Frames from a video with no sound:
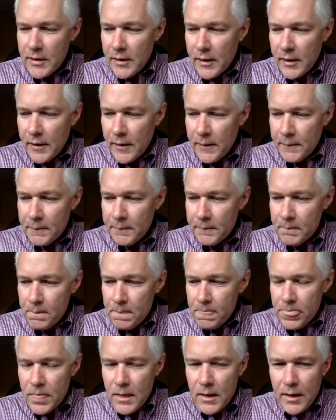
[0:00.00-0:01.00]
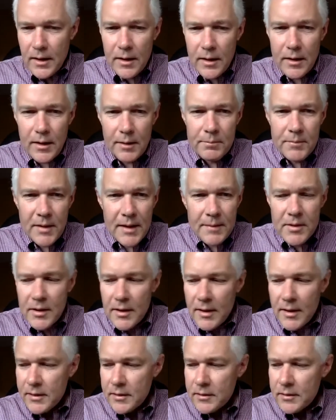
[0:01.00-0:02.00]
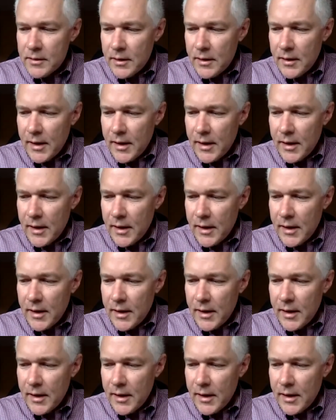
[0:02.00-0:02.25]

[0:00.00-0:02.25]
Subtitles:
Maybe I can